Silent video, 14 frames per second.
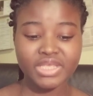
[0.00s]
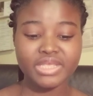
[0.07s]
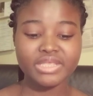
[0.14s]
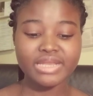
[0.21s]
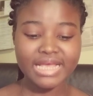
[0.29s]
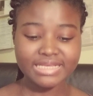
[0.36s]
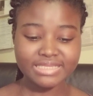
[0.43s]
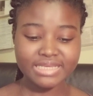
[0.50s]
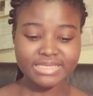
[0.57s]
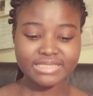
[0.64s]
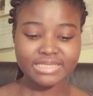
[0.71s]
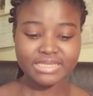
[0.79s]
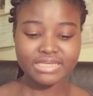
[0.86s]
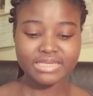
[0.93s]
in
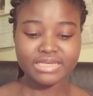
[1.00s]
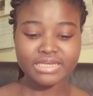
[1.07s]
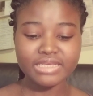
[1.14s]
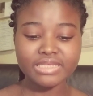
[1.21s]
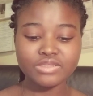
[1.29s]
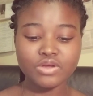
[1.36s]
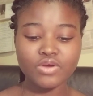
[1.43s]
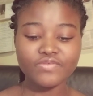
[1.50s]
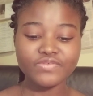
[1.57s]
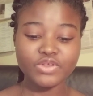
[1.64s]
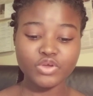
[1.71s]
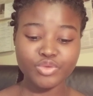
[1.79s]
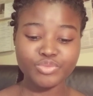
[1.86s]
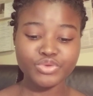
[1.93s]
assessing the needs of the
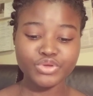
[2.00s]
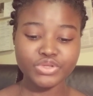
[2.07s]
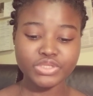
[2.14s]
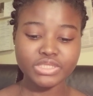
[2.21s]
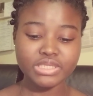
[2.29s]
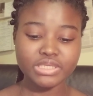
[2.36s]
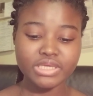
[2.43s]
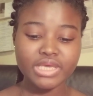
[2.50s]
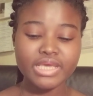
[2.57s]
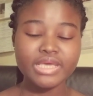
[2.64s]
community.